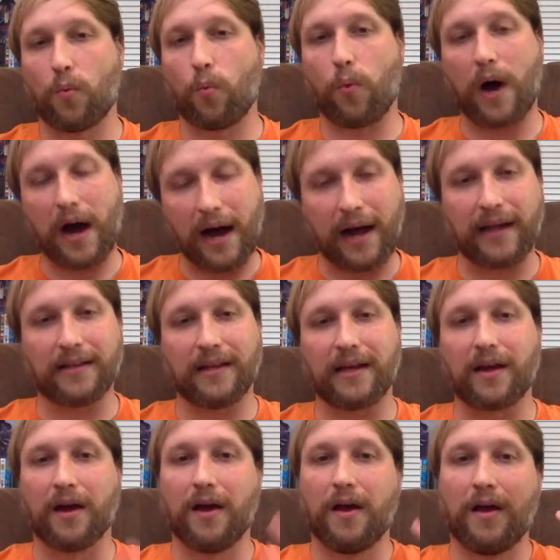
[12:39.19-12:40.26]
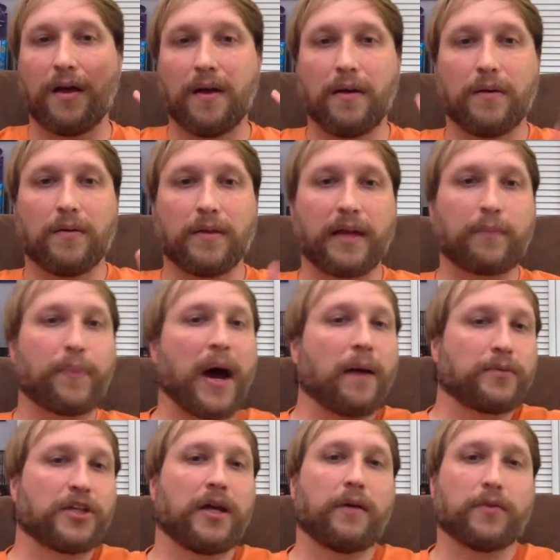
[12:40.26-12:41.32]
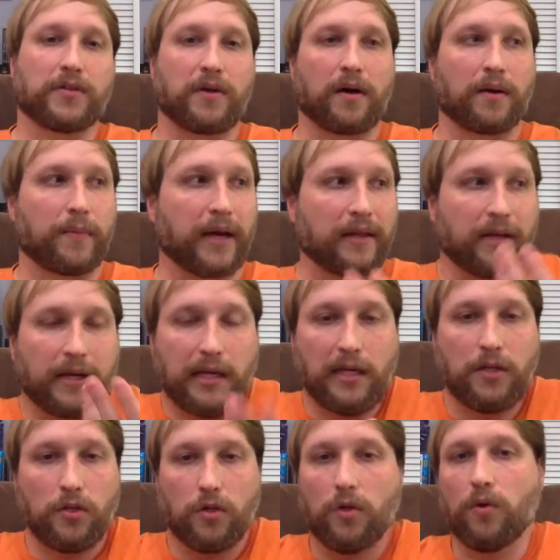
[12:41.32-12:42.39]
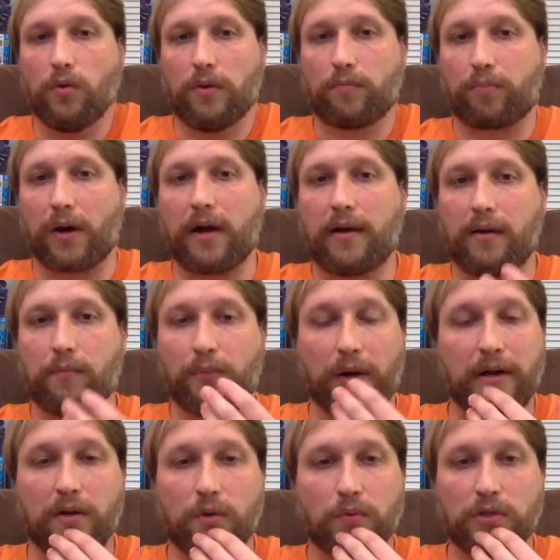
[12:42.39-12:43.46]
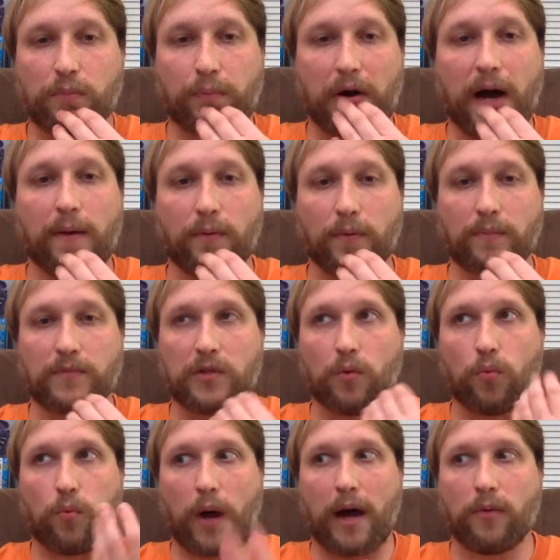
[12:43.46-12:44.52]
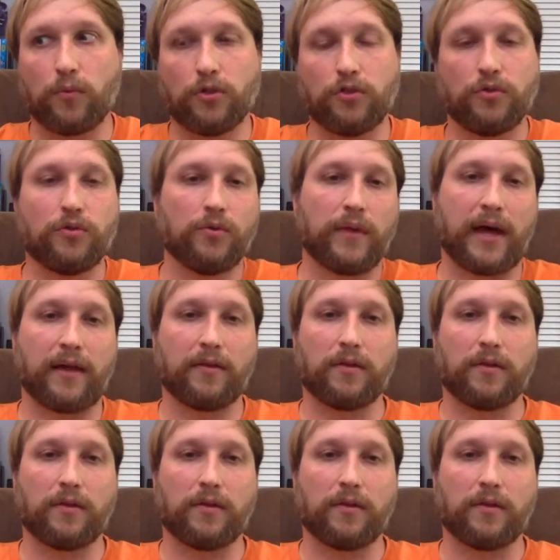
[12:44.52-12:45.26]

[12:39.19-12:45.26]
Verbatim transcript: why? Like like Bob Shaye was talking about, like he knew that Brando was a problem. So why would you do that?